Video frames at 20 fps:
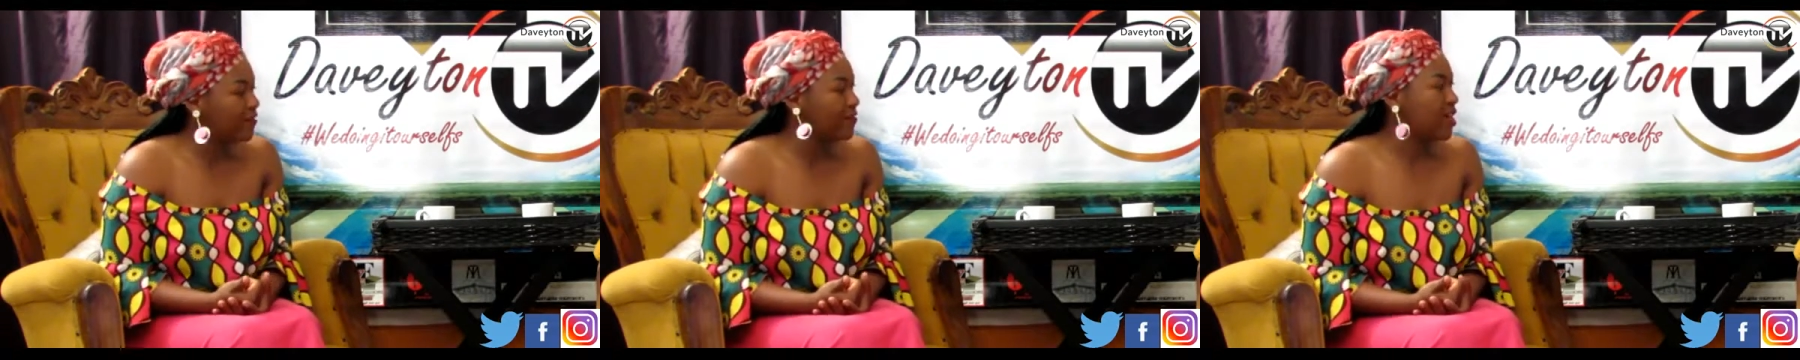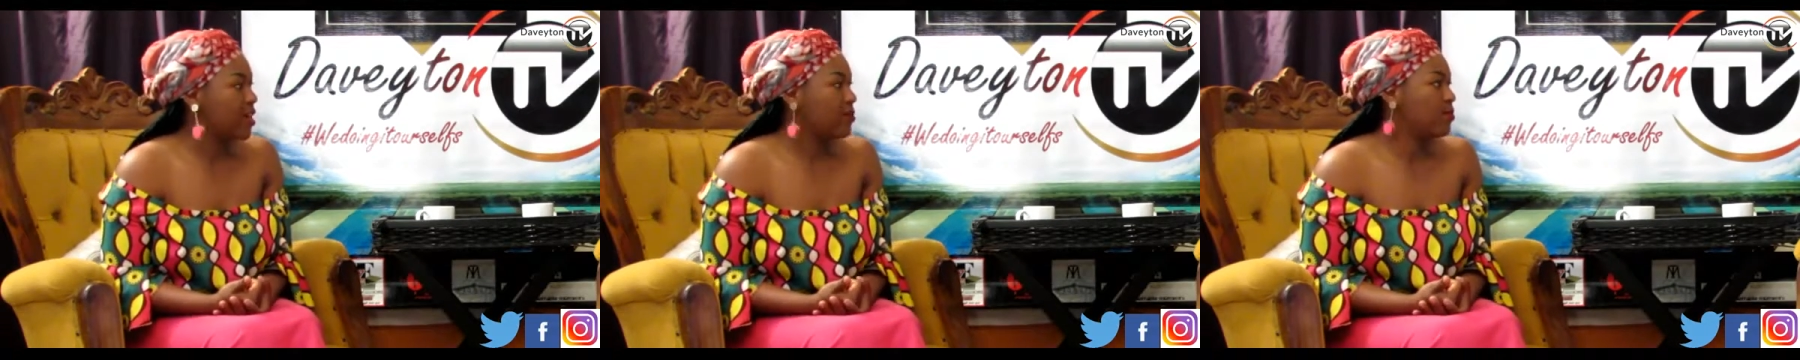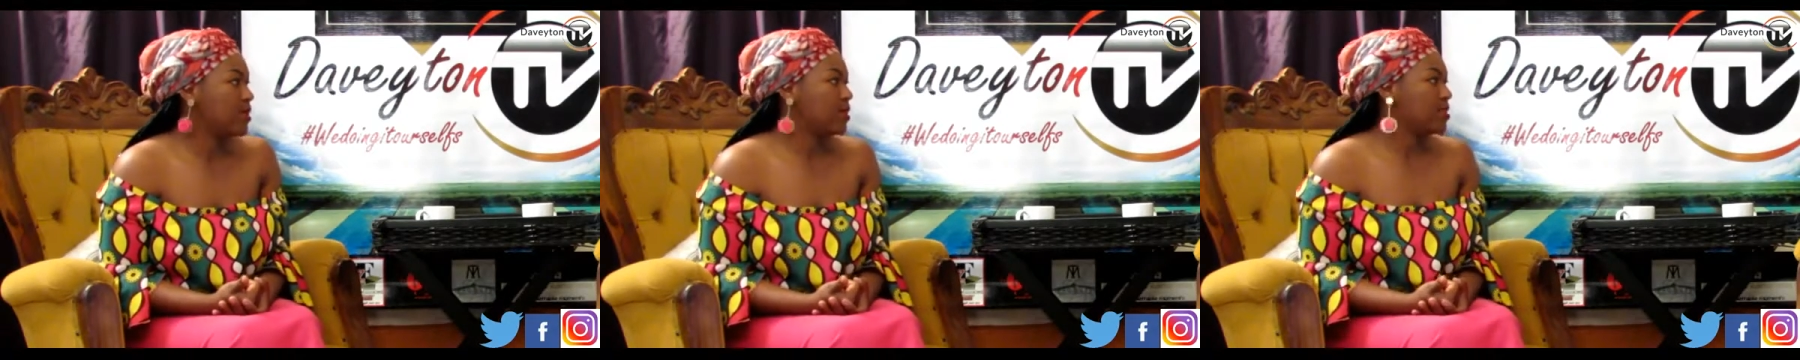
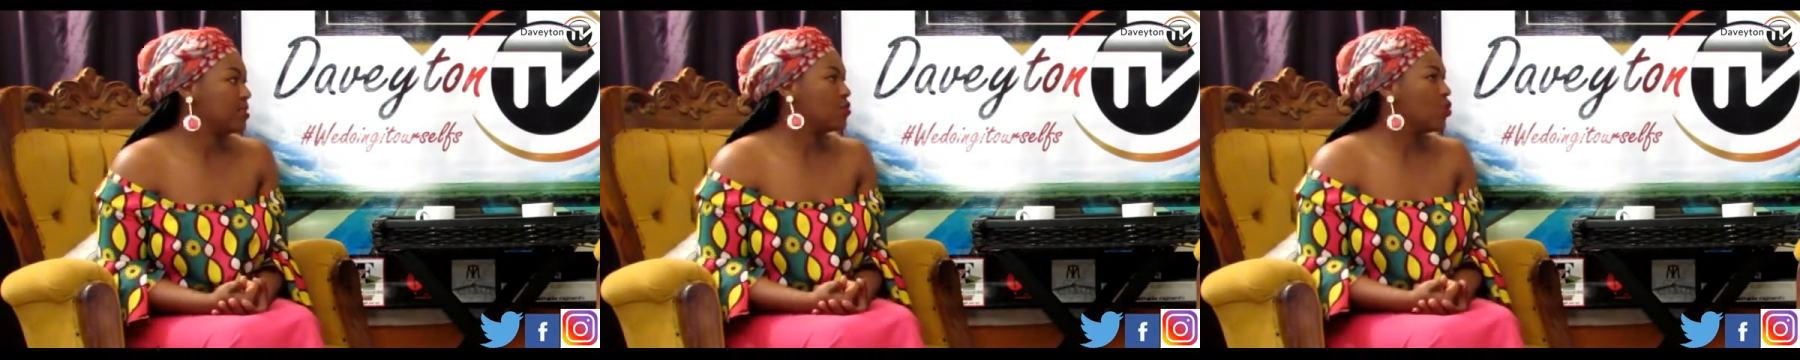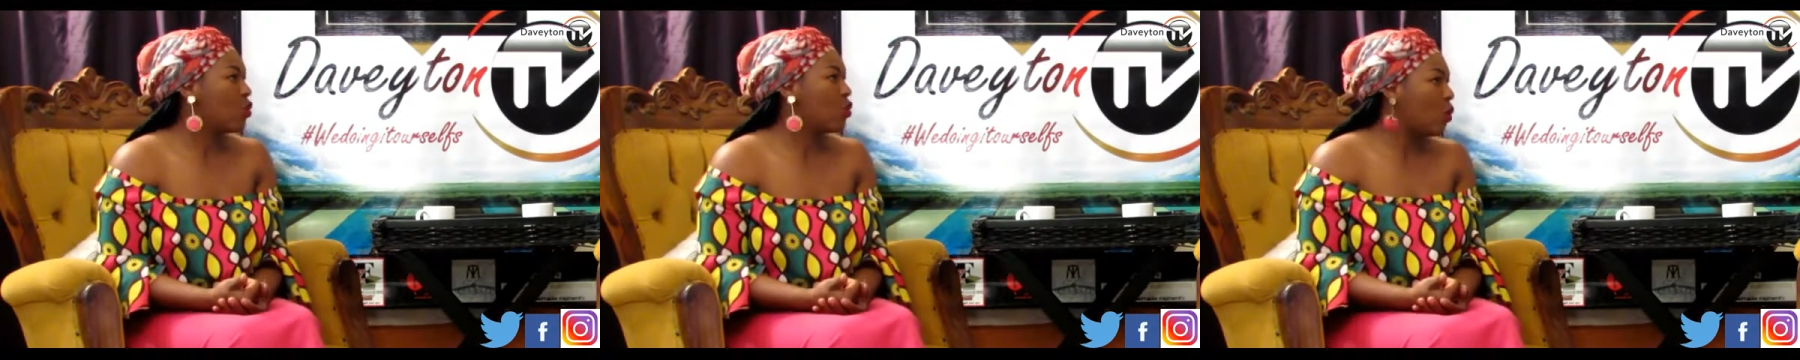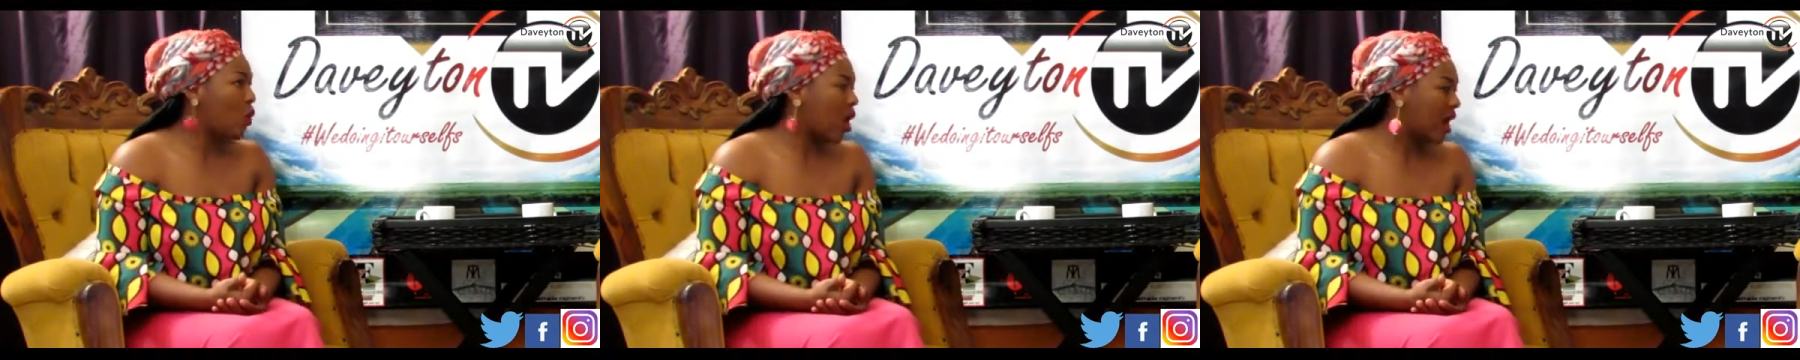that person
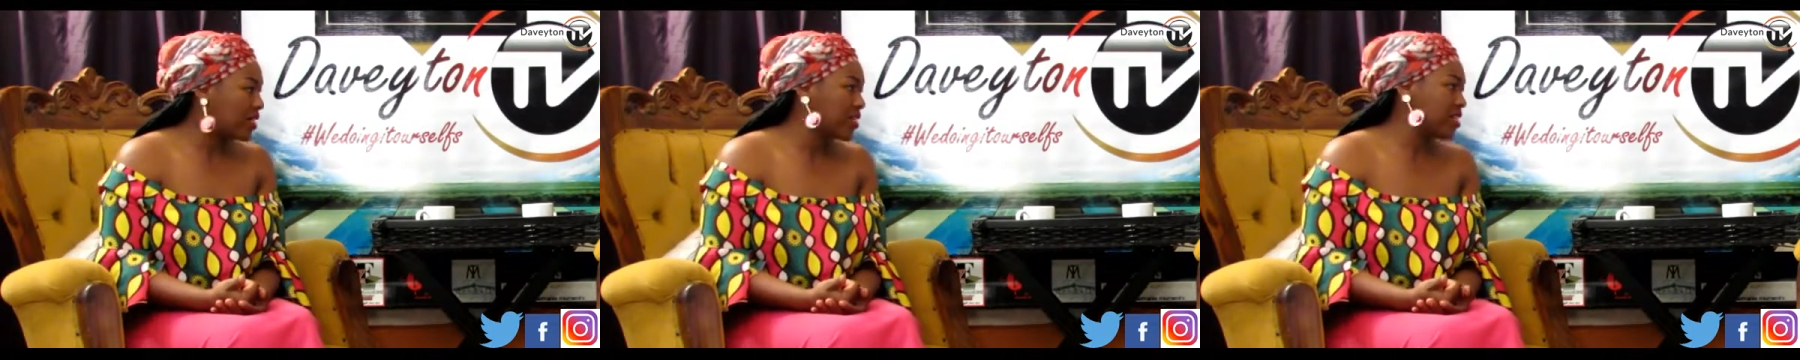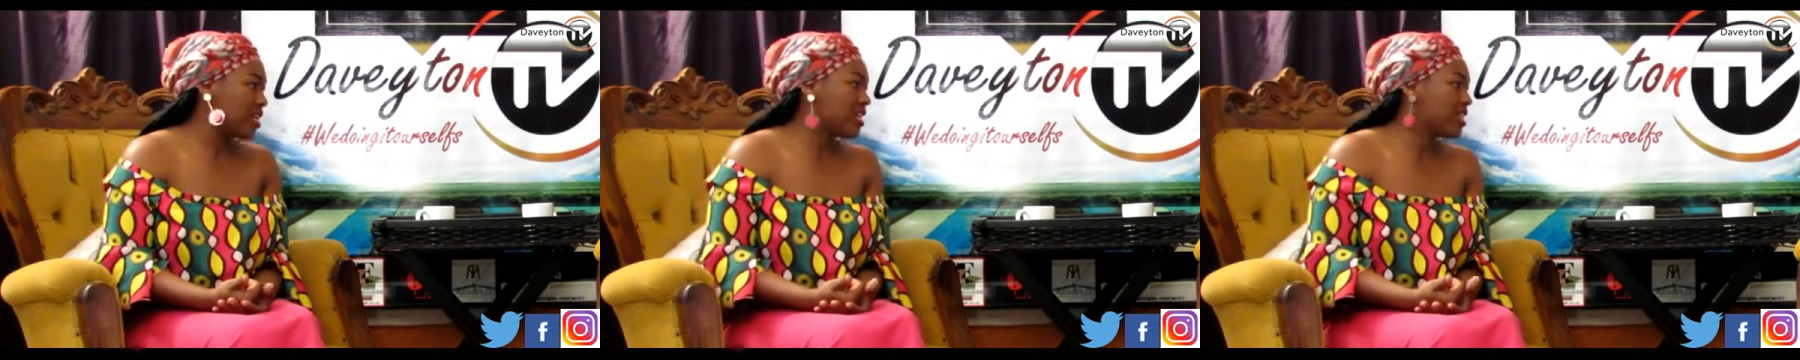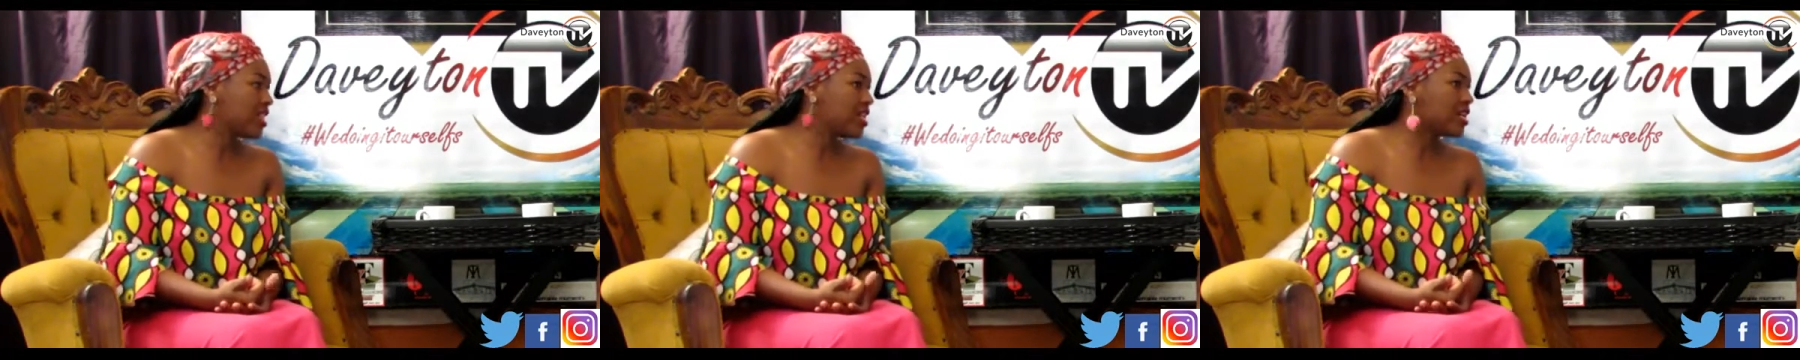or what,
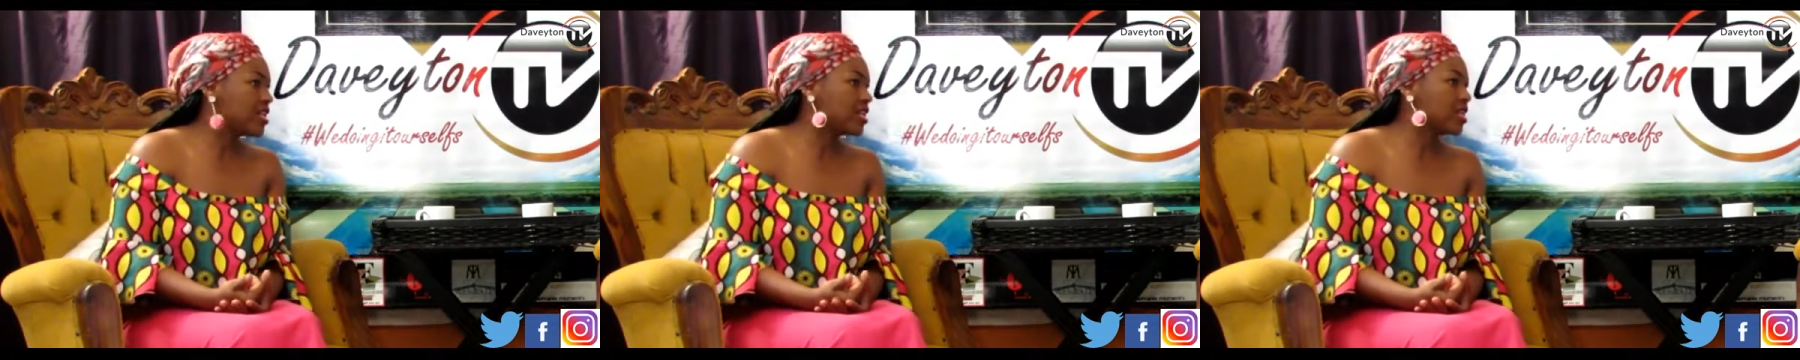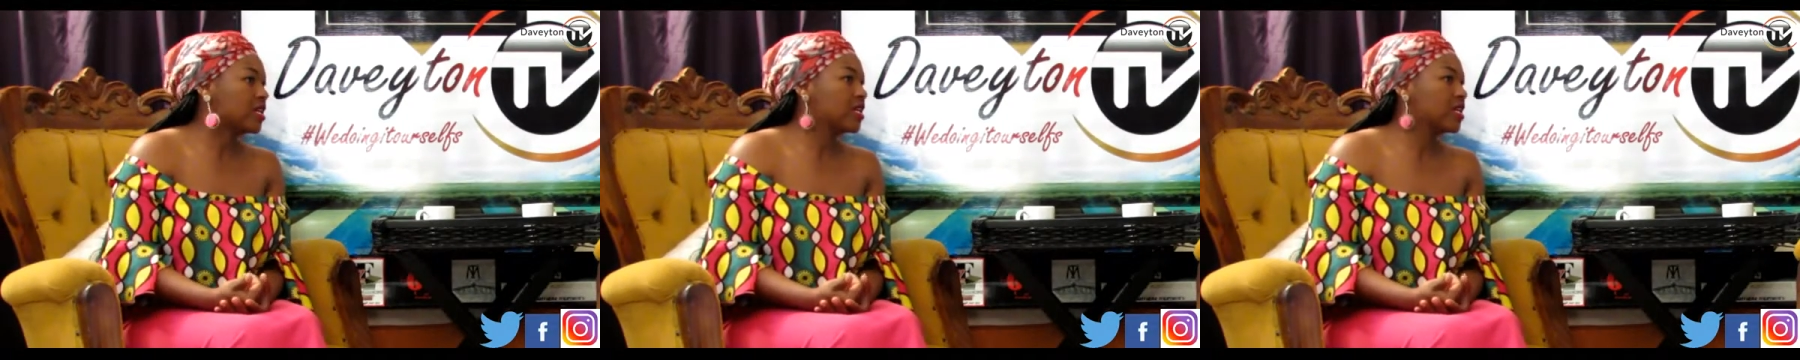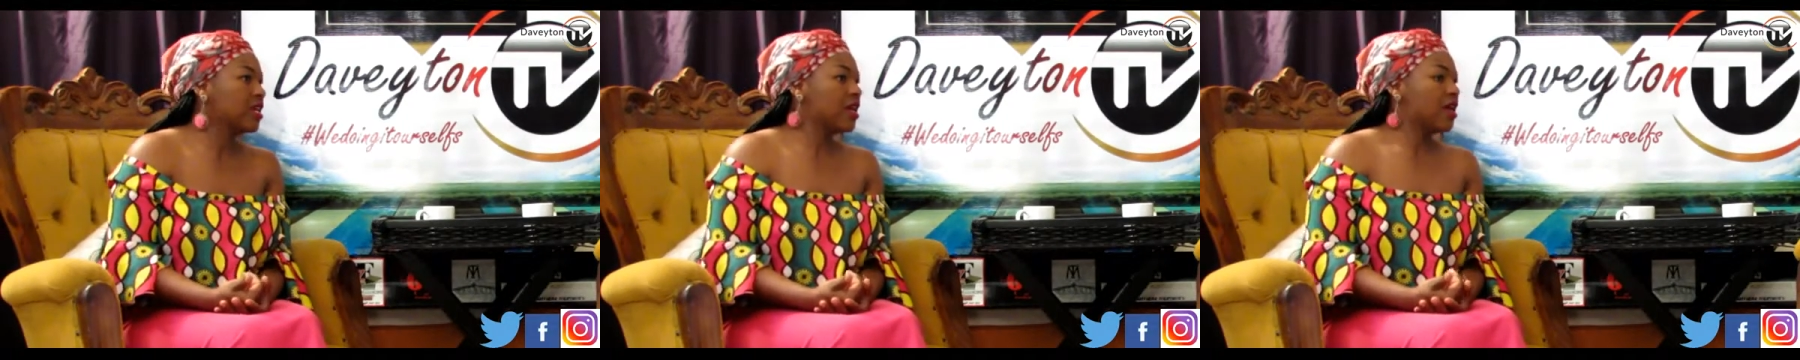and
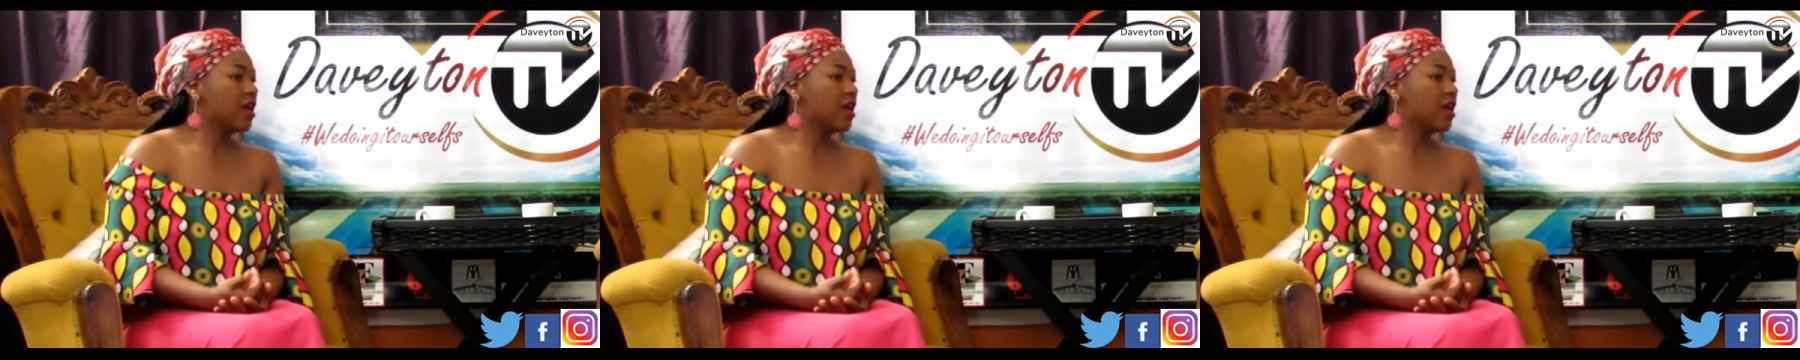then